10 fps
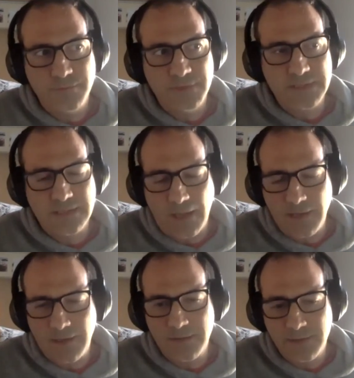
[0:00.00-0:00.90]
it's
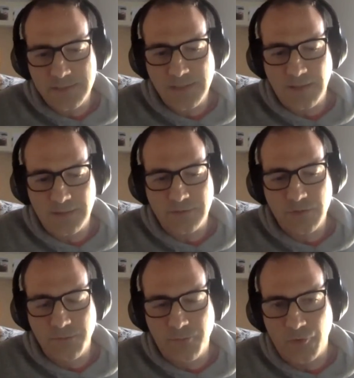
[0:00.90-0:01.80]
likely is that at
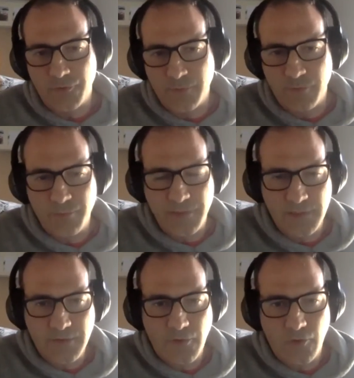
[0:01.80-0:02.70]
some point there will
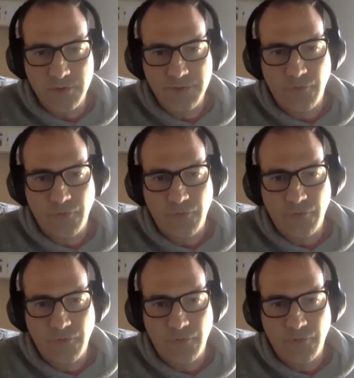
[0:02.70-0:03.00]
be calls